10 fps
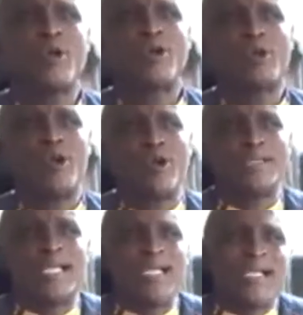God
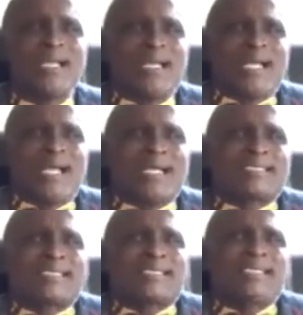
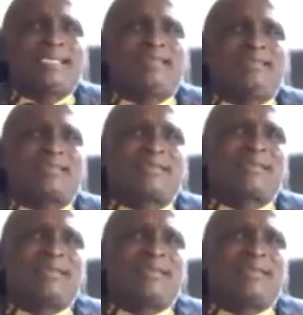as he's